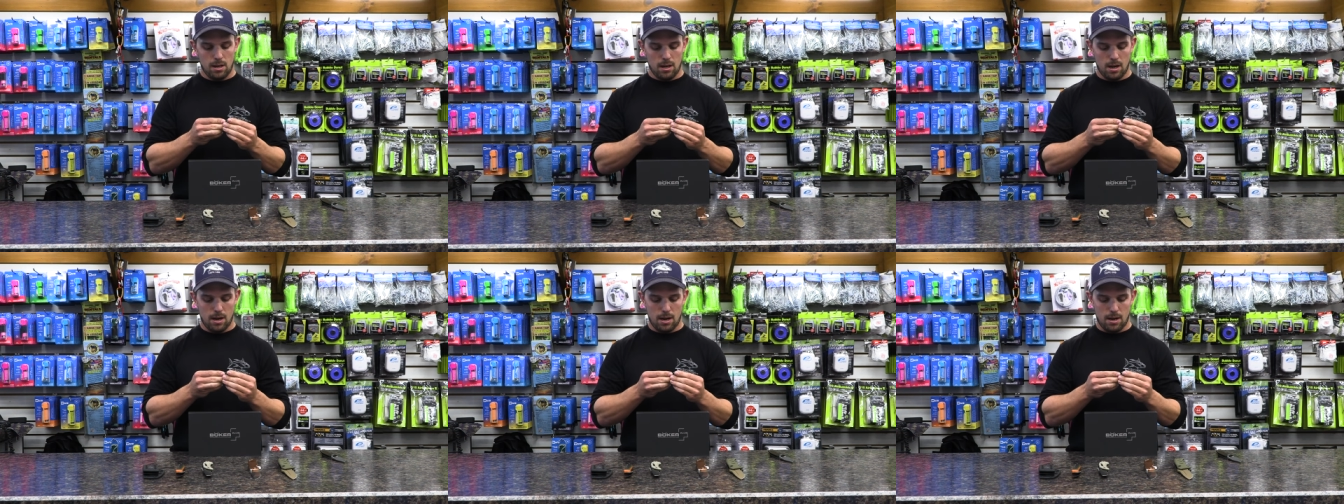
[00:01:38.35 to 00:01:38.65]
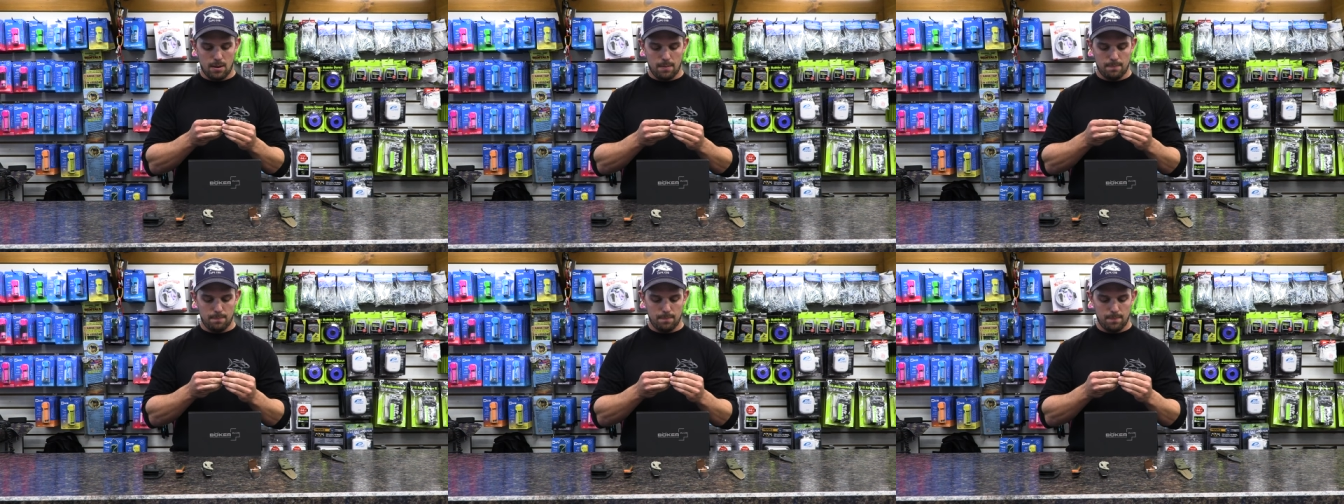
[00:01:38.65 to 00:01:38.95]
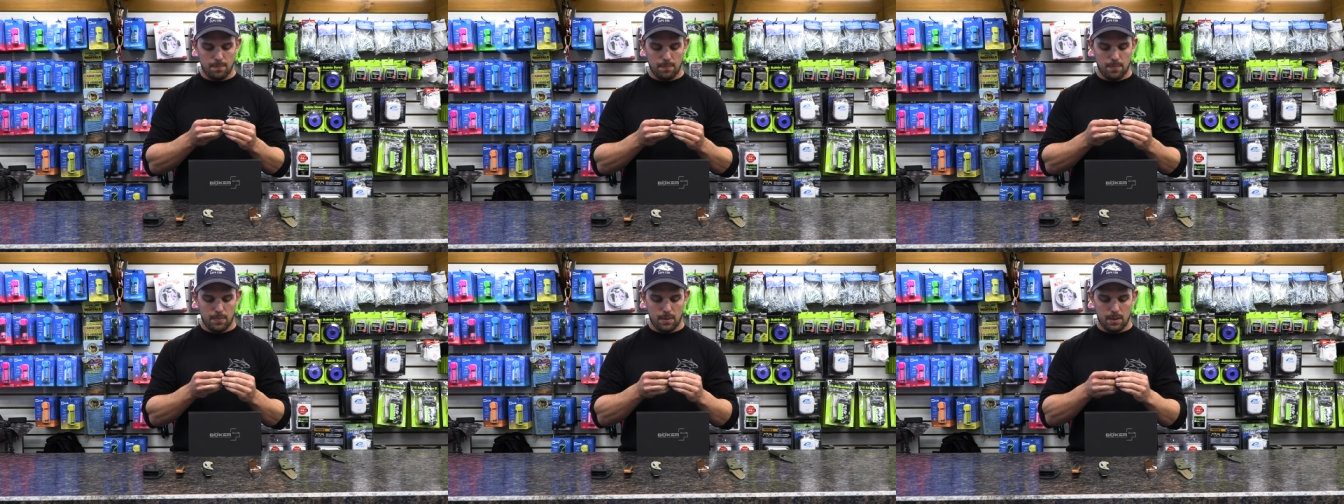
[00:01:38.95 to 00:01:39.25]

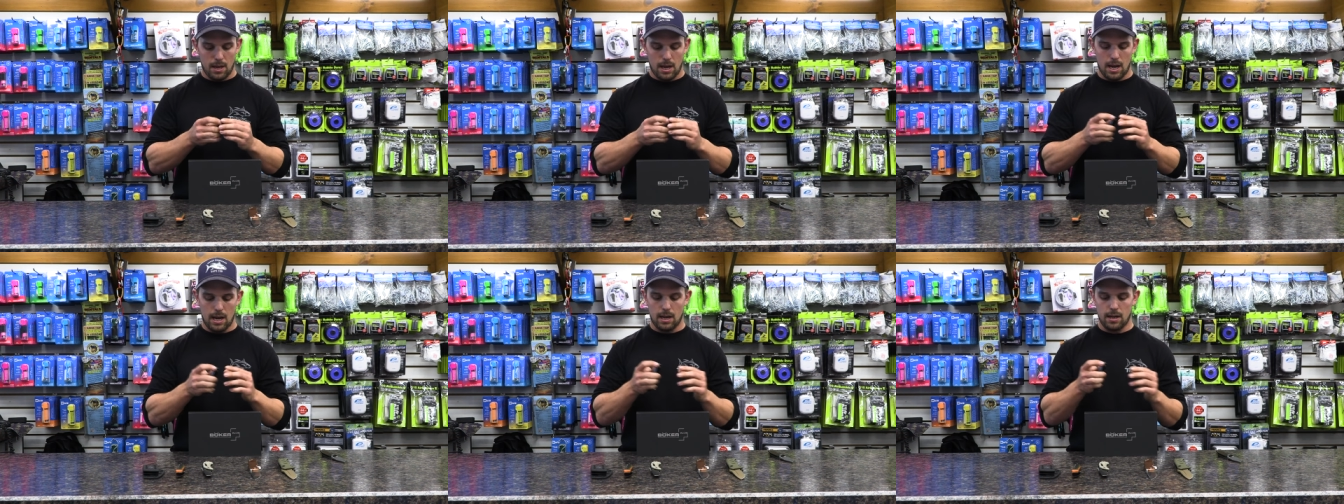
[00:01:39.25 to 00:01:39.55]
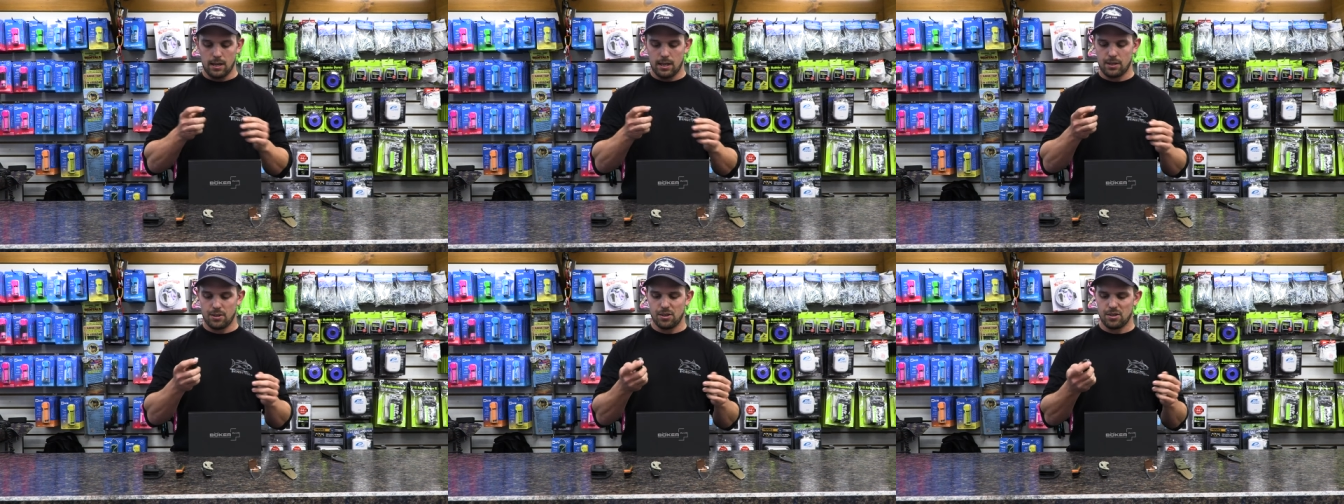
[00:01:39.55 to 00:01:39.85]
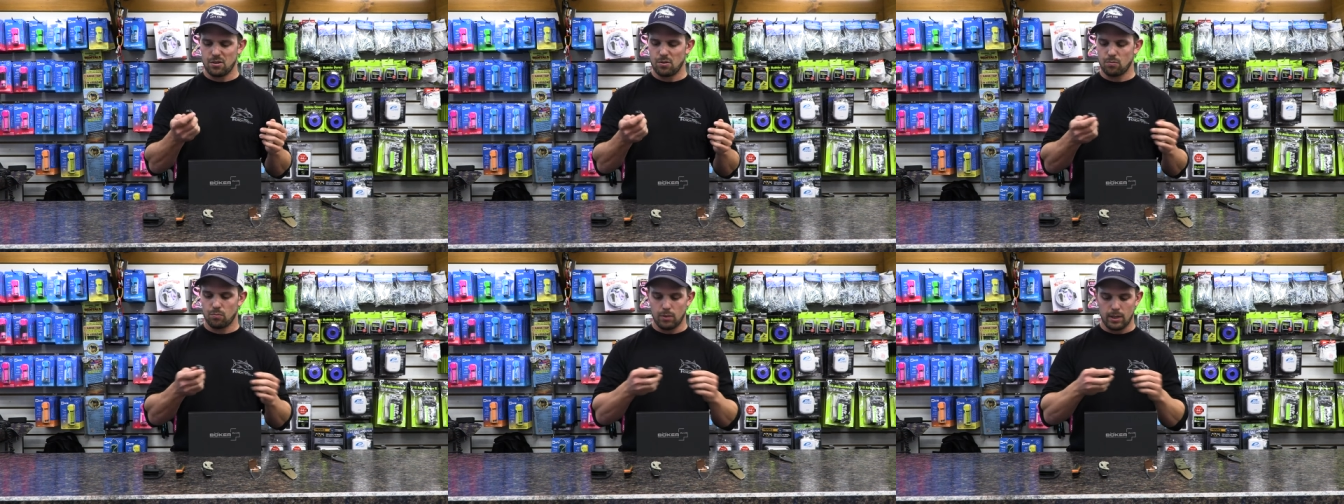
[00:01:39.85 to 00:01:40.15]
Um, and it's
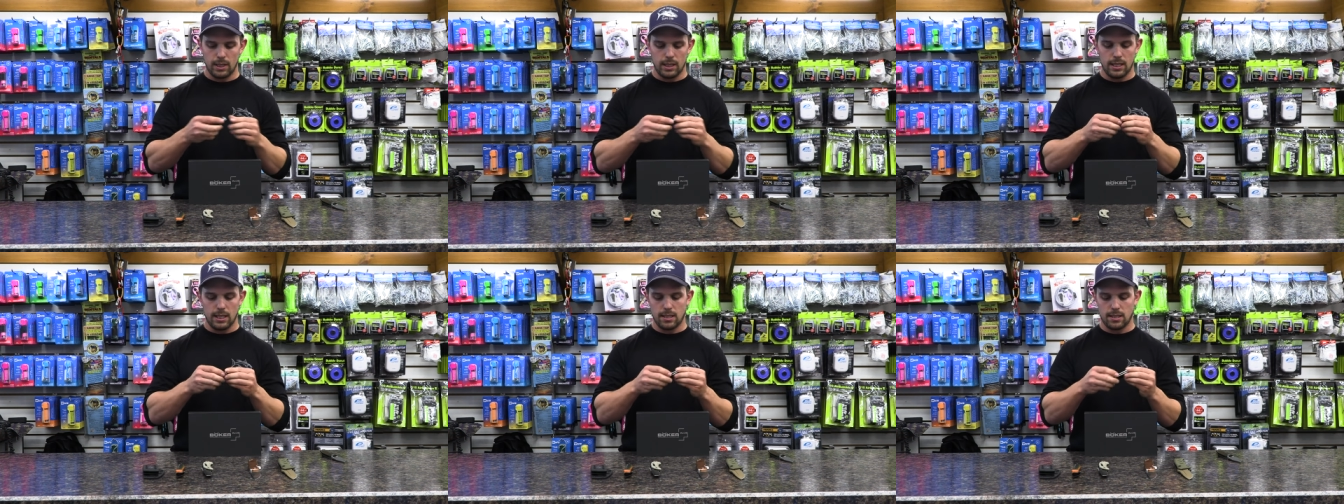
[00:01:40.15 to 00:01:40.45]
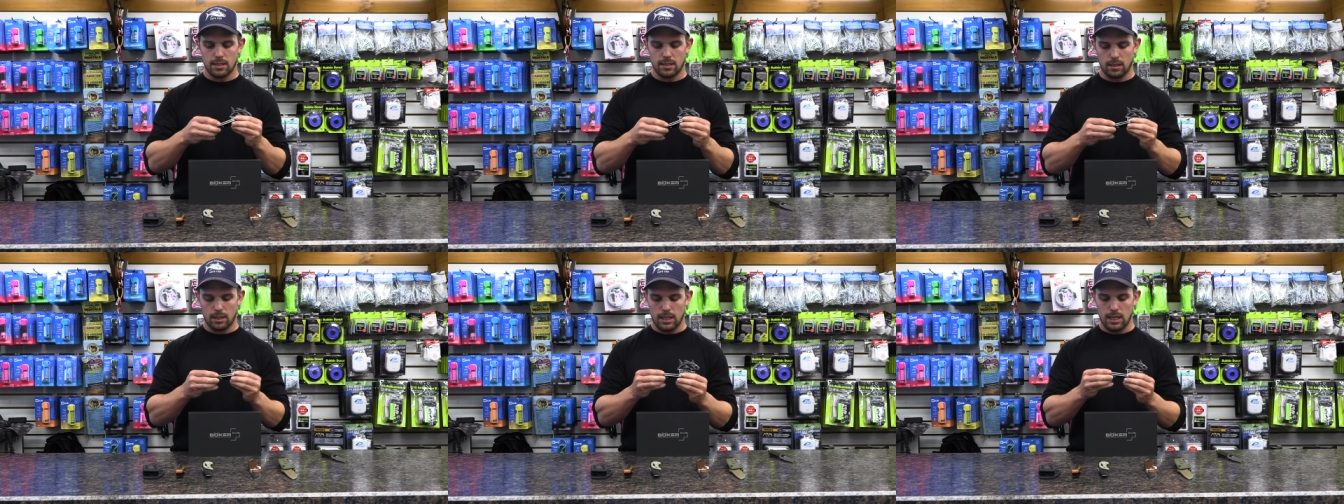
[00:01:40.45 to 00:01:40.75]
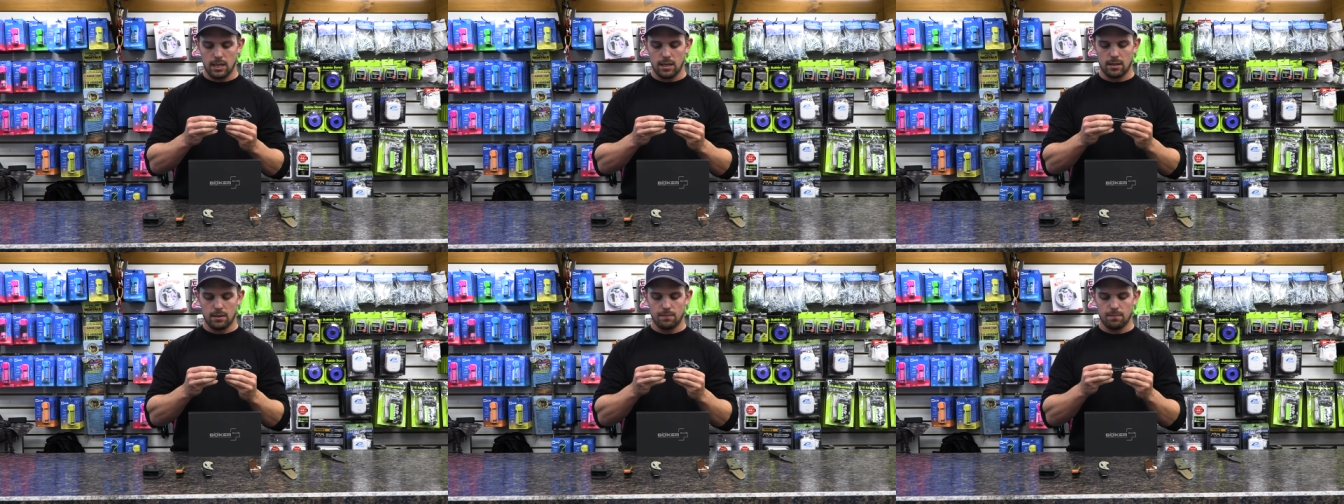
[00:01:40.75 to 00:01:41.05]
just a really
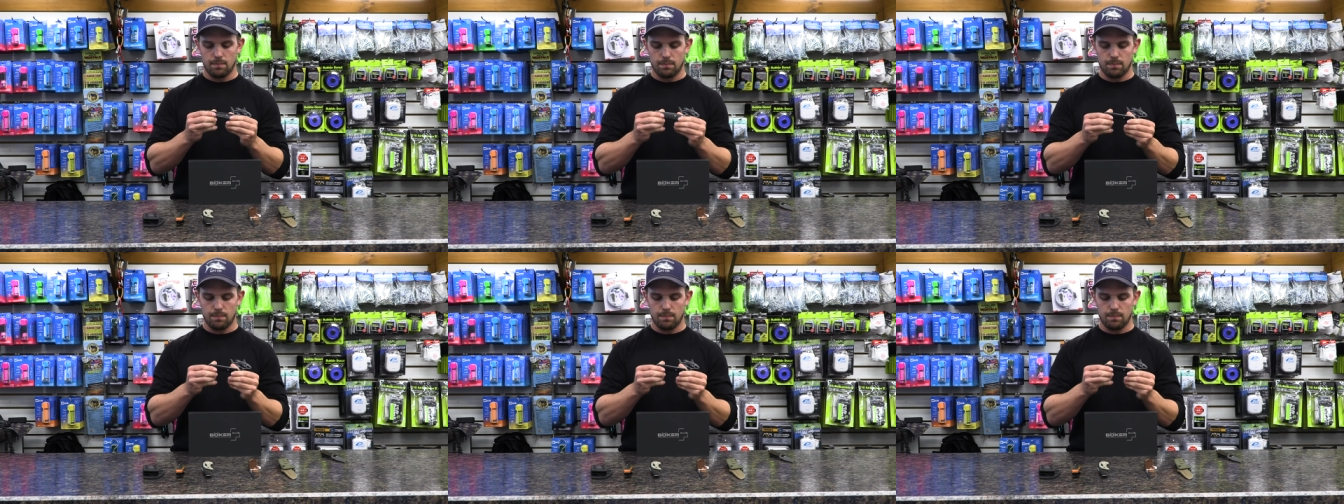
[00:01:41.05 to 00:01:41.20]
sleek,